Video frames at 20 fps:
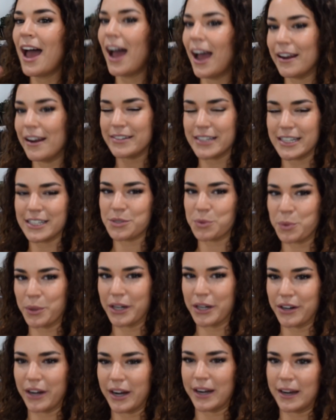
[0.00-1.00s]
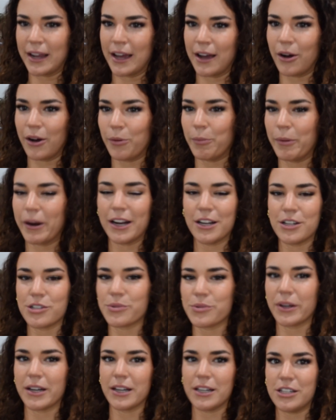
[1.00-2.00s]
I have to get to work right now, but I
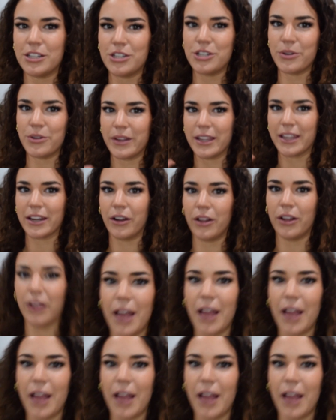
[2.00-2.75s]
just wanted to do a little